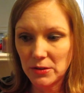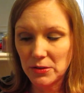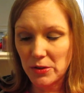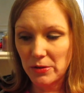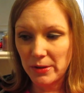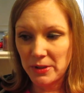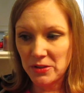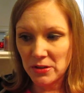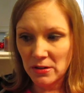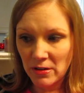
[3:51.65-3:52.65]
So let me
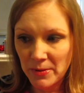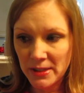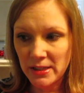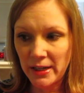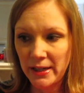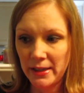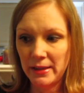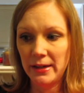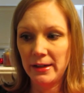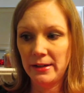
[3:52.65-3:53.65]
start off by saying
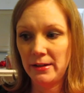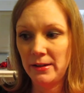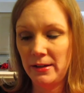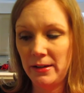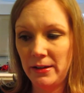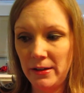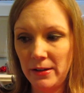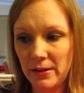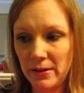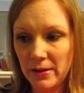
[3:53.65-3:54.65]
that
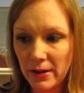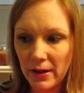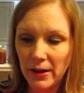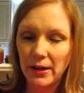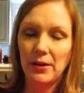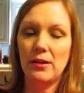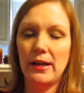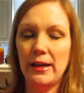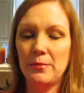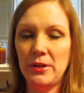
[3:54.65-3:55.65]
I
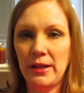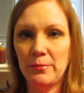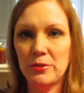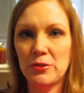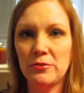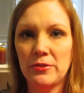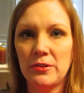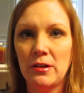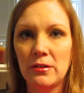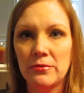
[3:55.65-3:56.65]
am an amateur
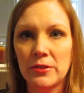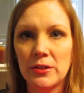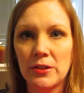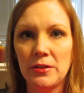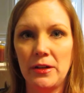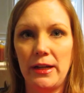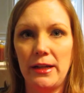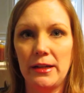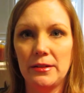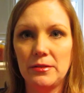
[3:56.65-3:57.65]
photographer,
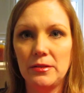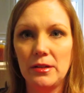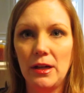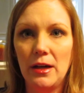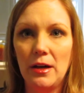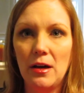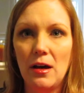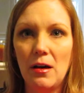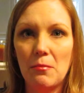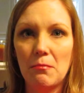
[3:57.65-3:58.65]
and
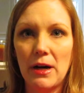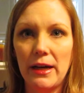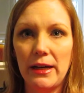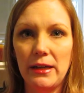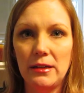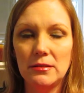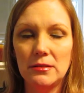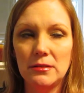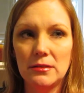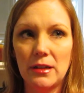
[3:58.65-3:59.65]
I
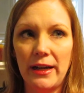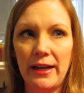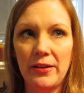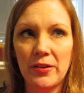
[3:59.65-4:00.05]
had a